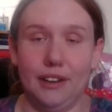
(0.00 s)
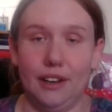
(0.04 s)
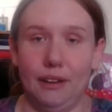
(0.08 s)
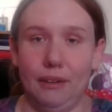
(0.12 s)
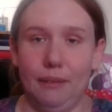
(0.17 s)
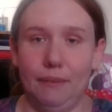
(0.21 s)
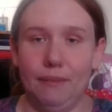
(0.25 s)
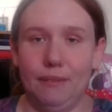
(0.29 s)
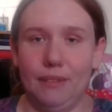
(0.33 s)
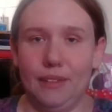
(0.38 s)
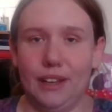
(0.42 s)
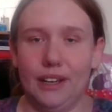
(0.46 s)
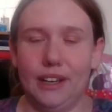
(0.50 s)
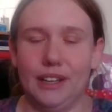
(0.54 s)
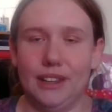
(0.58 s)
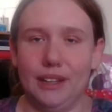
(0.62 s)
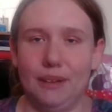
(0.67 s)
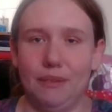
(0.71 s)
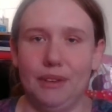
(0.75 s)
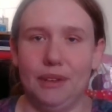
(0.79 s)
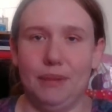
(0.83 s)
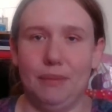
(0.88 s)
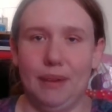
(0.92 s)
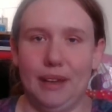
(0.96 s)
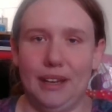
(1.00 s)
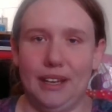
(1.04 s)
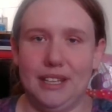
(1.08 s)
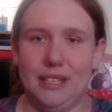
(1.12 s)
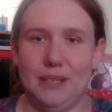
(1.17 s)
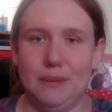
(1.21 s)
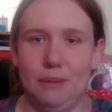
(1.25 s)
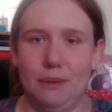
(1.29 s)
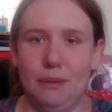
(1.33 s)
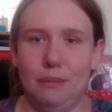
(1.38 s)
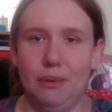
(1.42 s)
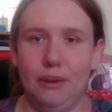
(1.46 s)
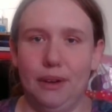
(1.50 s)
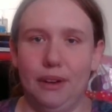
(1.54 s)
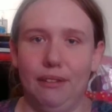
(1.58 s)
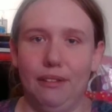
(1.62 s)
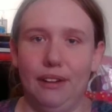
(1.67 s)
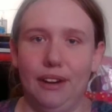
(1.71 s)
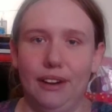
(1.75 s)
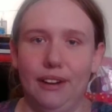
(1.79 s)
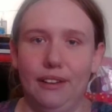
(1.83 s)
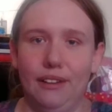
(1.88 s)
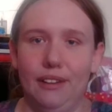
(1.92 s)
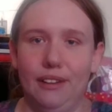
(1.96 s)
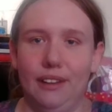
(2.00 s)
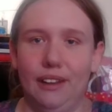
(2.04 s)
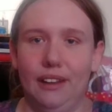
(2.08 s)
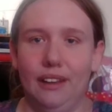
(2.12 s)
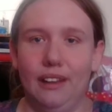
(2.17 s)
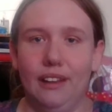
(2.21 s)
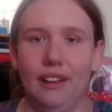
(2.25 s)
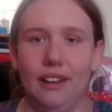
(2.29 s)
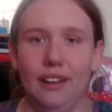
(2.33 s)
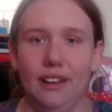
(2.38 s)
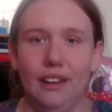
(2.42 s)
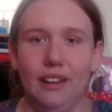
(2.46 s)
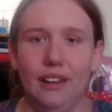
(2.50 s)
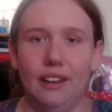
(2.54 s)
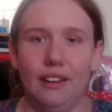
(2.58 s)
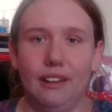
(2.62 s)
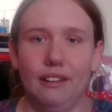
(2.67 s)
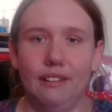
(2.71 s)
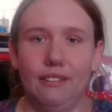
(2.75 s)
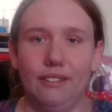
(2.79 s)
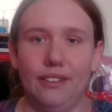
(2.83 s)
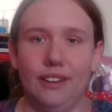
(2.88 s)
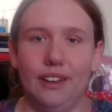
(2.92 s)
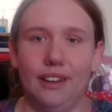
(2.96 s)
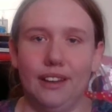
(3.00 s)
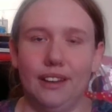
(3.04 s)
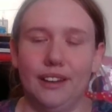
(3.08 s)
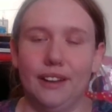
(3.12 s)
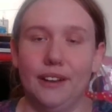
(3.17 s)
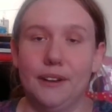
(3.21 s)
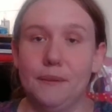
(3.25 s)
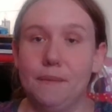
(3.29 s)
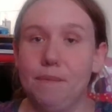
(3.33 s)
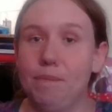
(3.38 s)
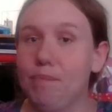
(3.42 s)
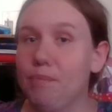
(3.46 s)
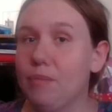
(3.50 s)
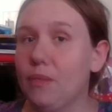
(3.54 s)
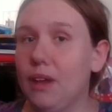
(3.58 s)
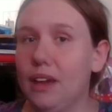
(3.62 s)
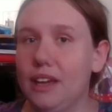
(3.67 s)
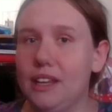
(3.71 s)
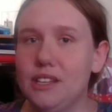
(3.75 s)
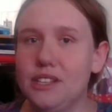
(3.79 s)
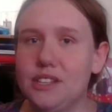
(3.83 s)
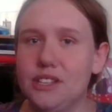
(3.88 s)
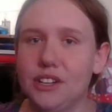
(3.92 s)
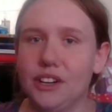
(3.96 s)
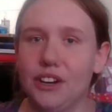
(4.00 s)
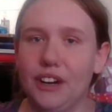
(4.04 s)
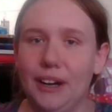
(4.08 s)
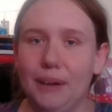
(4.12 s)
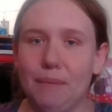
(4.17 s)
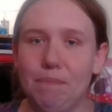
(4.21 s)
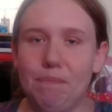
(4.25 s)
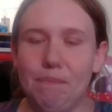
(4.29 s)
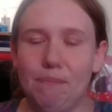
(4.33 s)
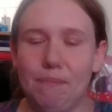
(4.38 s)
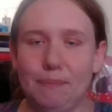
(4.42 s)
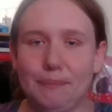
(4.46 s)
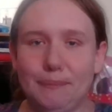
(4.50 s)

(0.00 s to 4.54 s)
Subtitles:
And I look at them with my husband pretty regularly via Instagram.